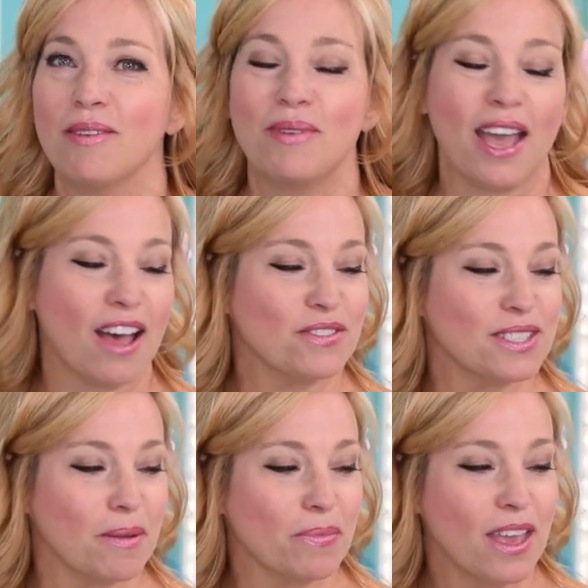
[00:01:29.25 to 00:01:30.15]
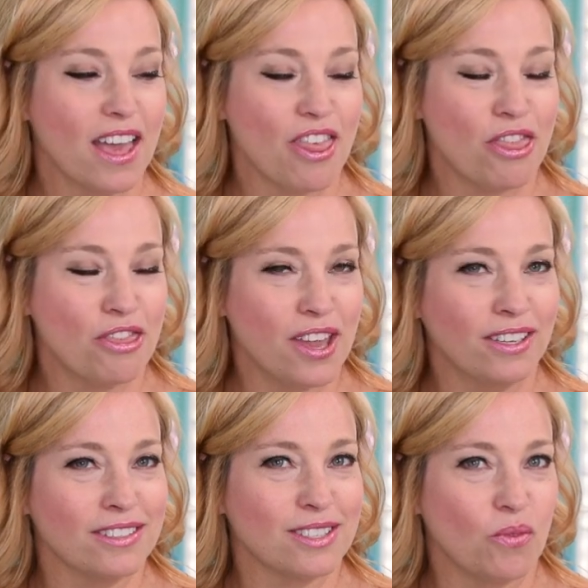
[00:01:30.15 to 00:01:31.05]
We have some
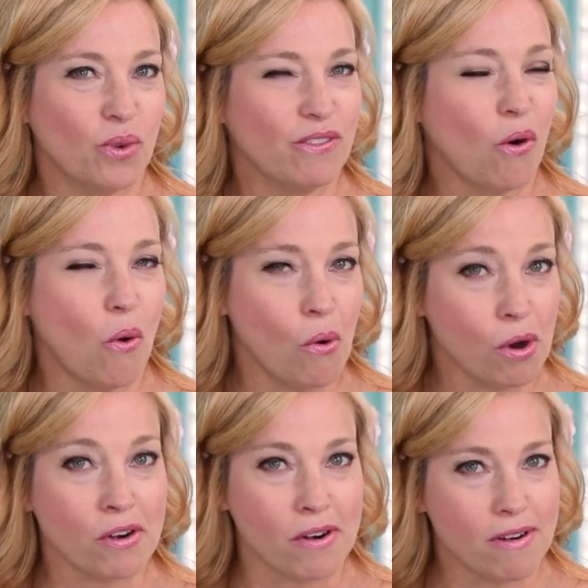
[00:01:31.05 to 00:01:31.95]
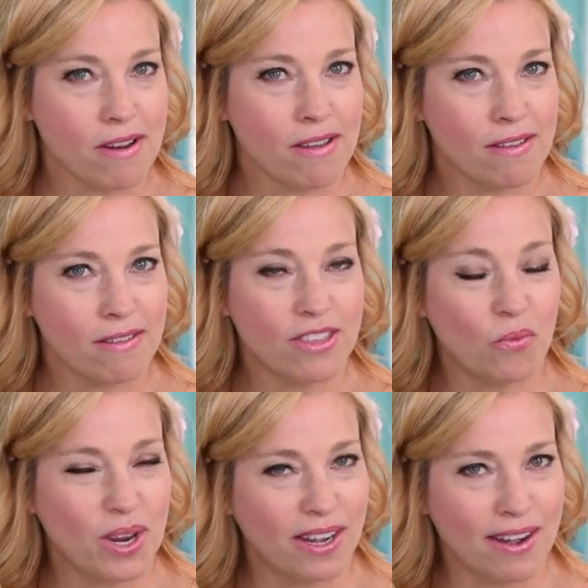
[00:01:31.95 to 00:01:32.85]
things that we've ordered that
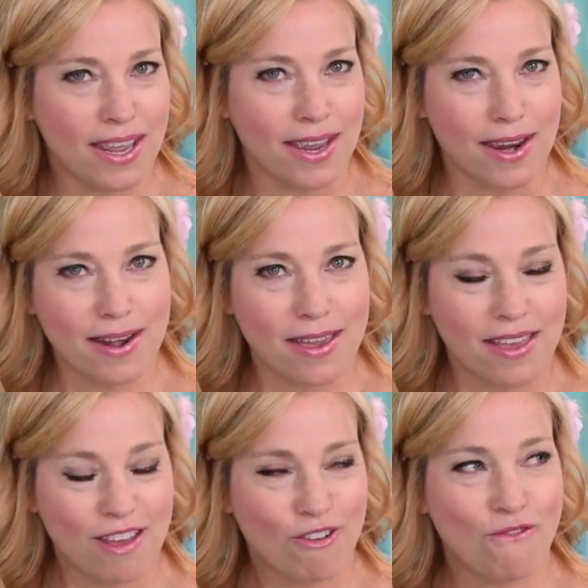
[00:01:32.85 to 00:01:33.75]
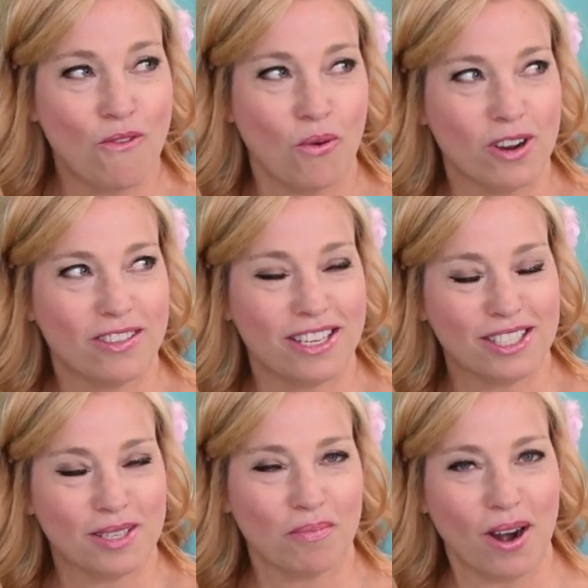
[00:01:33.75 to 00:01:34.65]
we need for these
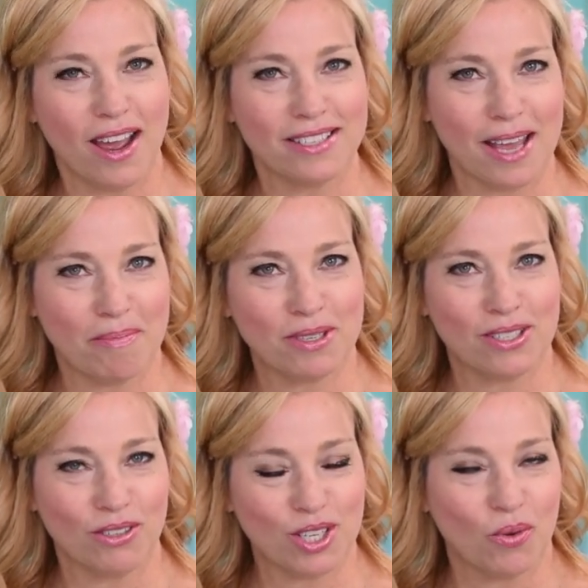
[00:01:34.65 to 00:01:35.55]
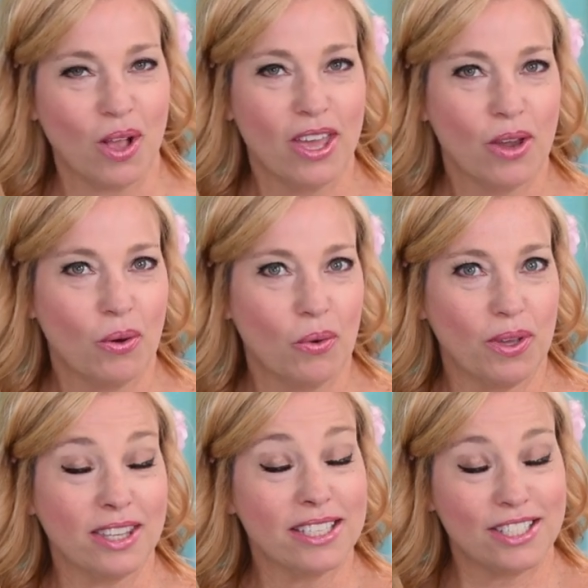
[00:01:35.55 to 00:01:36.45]
surprise episodes. So
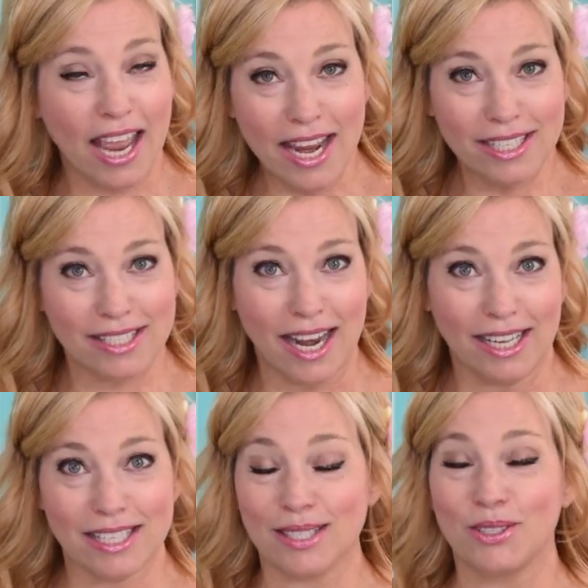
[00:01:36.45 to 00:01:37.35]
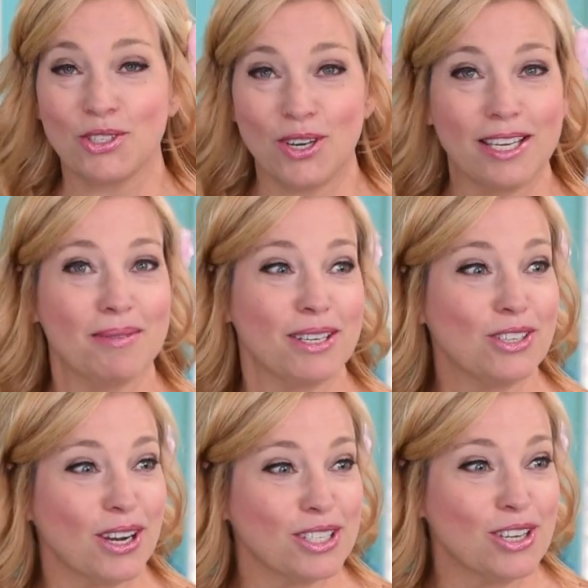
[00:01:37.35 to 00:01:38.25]
the date setting is a little tricky because
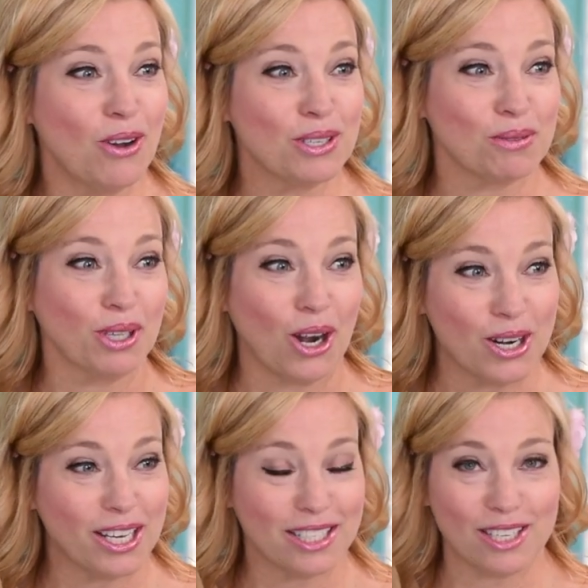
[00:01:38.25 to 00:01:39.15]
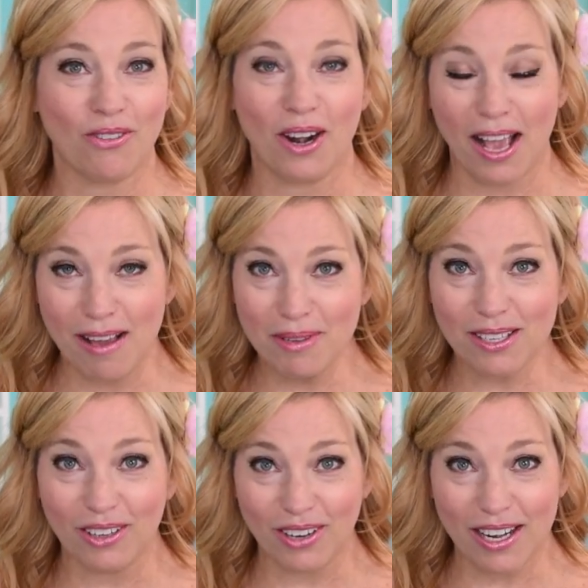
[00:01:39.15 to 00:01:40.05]
you guys know it's really hard to get stuff on
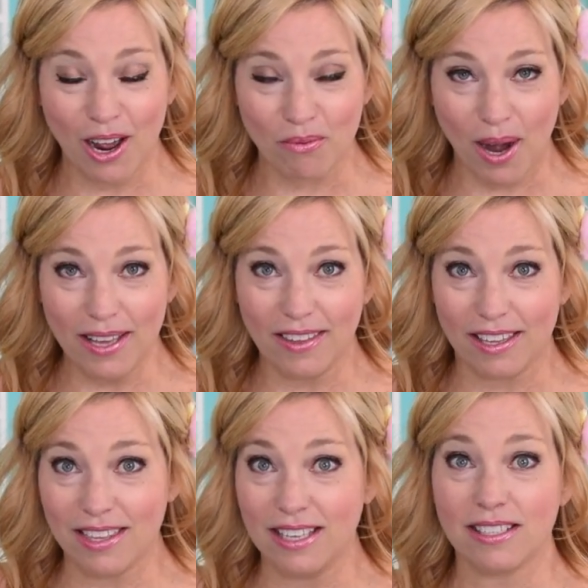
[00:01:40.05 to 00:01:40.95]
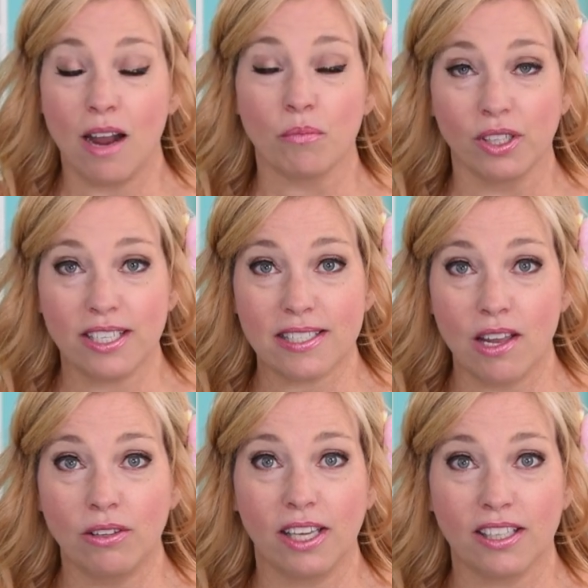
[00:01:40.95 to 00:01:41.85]
Amazon right now, right? Like, things come really
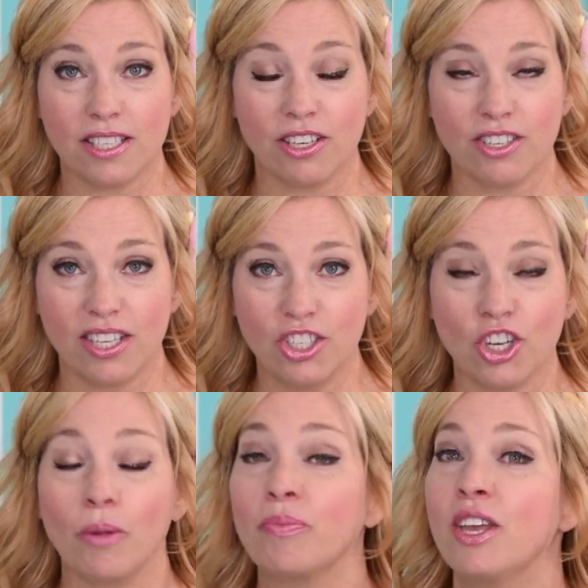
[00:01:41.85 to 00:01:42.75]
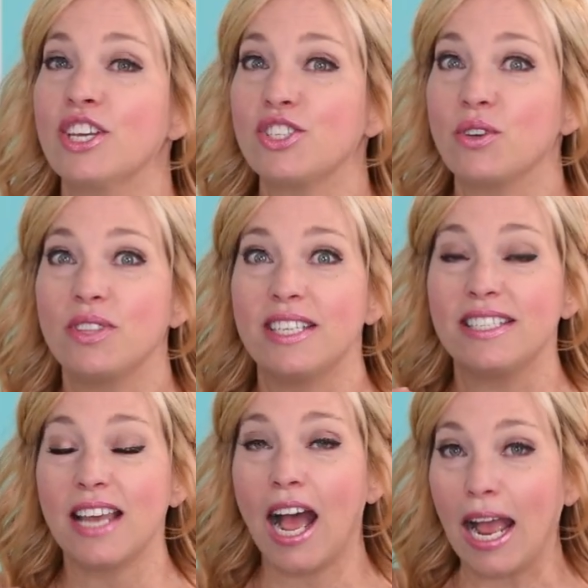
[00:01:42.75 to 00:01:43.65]
slowly unless they're essential. So the
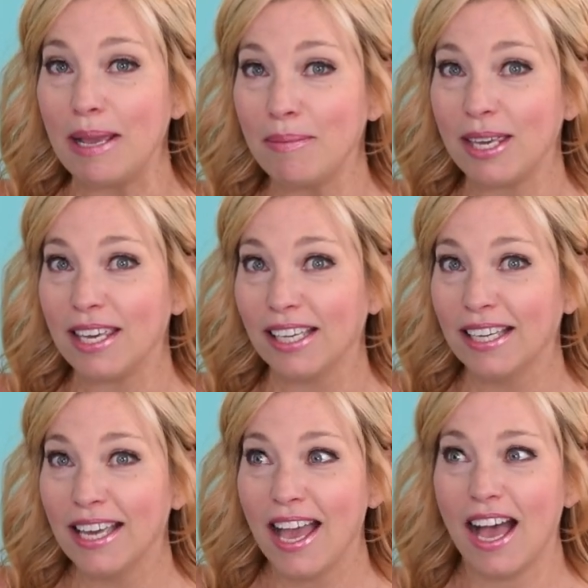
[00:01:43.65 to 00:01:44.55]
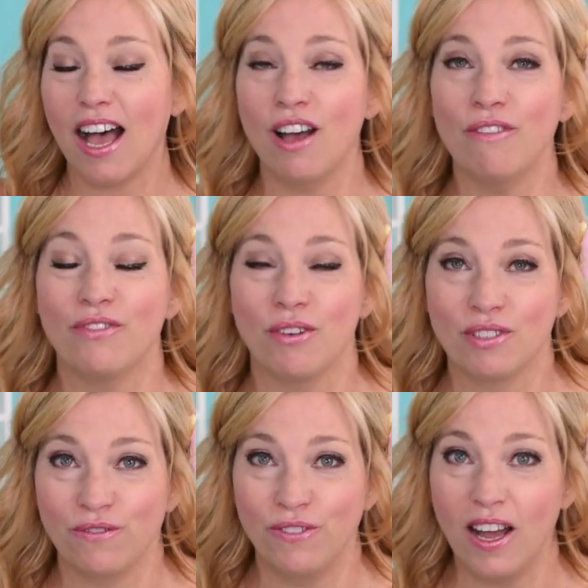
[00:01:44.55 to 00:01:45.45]
timing of
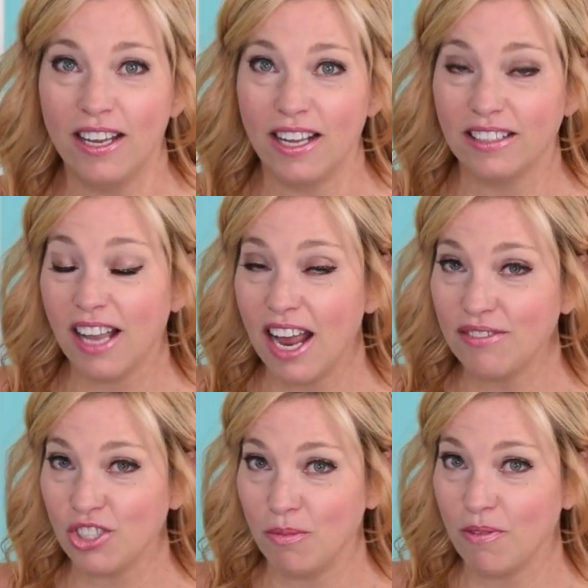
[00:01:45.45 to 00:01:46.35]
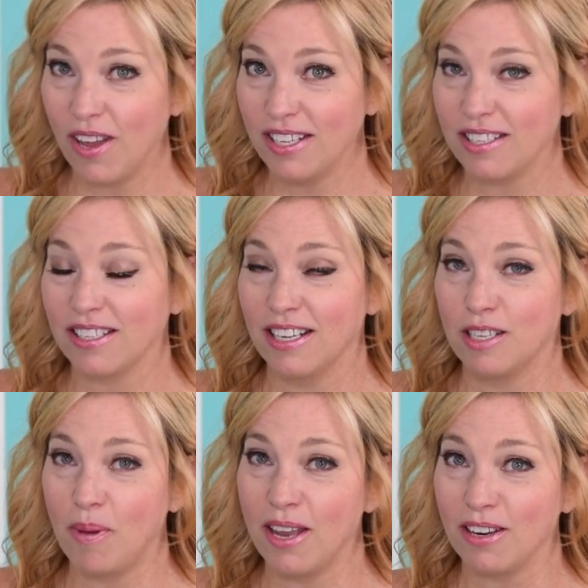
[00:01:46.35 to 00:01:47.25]
those fun live stream events is gonna
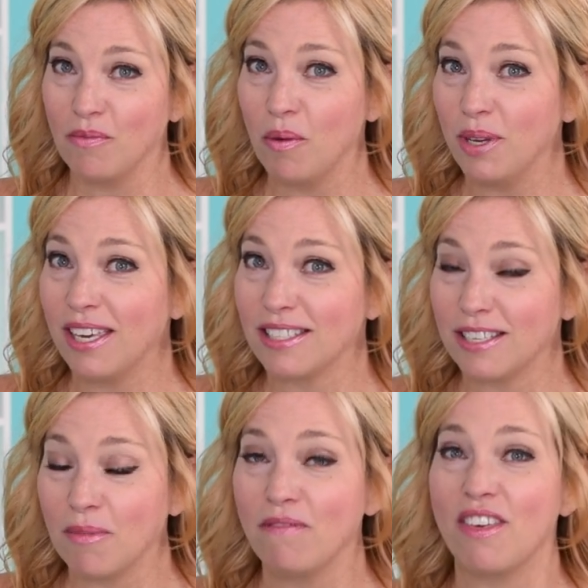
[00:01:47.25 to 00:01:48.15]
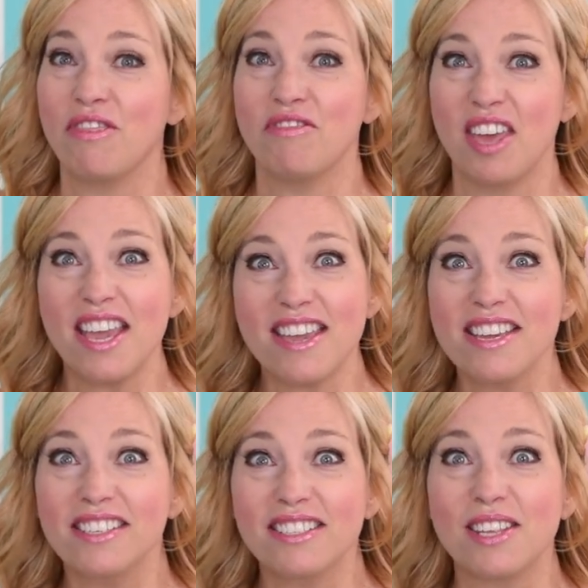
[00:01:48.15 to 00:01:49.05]
depend on when we get some of the
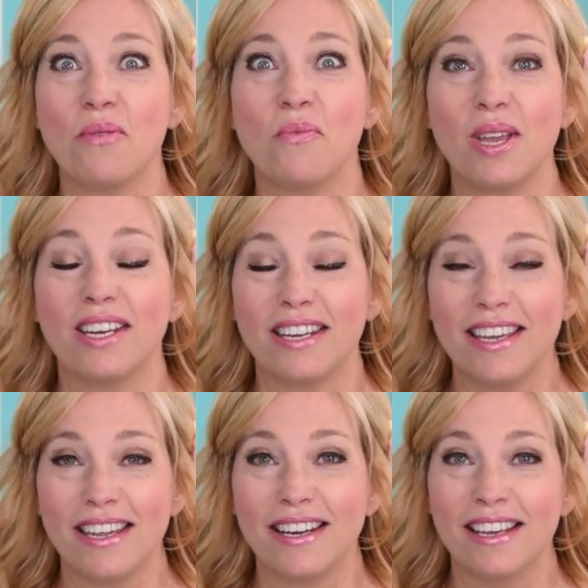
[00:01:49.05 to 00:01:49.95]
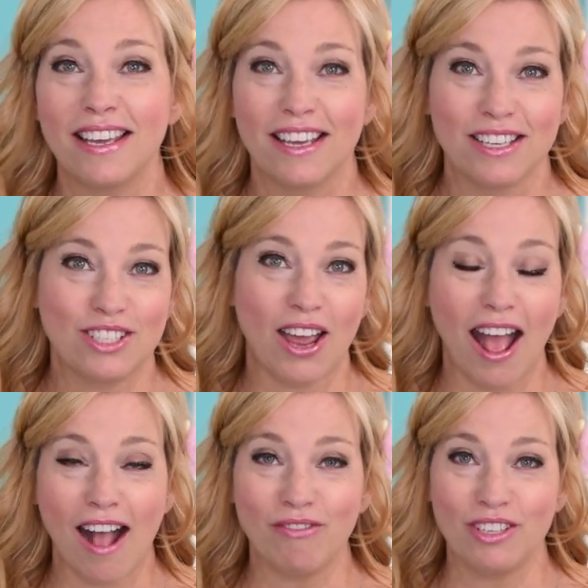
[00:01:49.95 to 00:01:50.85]
things that we need to
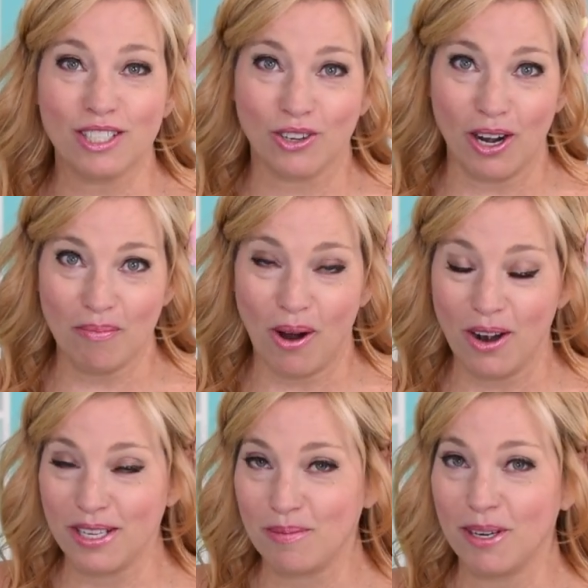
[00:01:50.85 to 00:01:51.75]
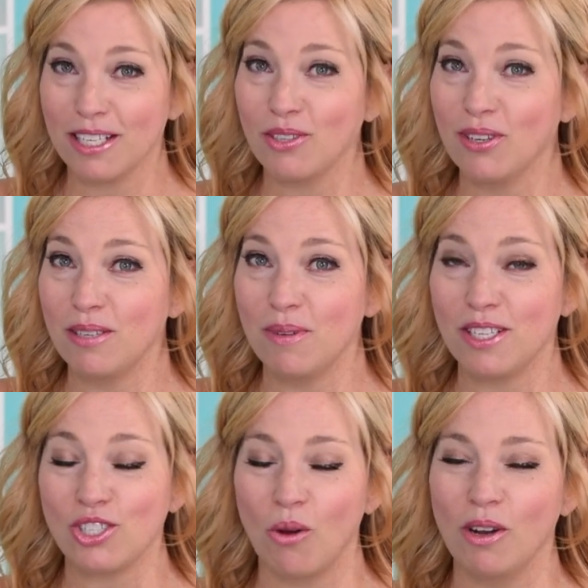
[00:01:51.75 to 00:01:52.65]
have these great parties, but it is going to be
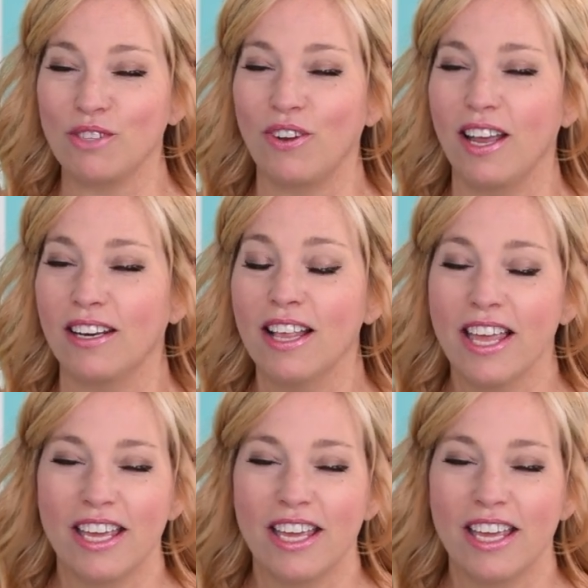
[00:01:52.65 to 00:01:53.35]
so much fun.